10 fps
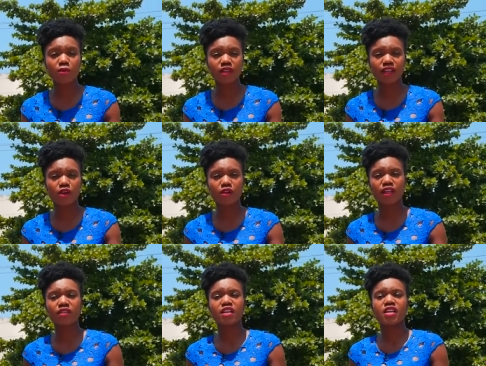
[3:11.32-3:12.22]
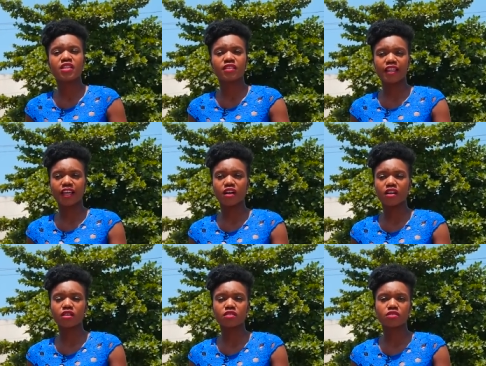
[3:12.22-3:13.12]
don't want a girl that they
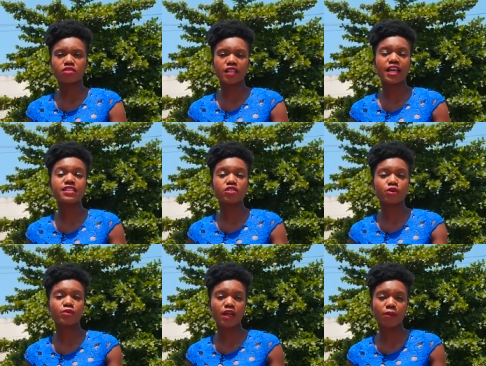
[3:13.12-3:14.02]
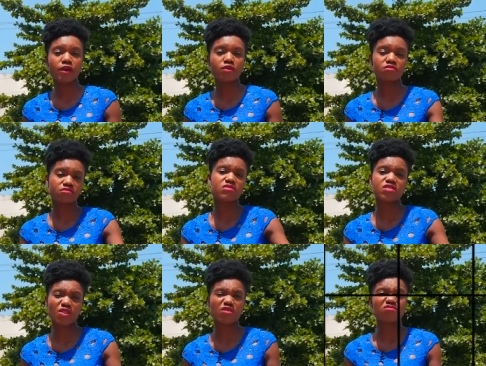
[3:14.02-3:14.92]
are that isn't doing that well. So,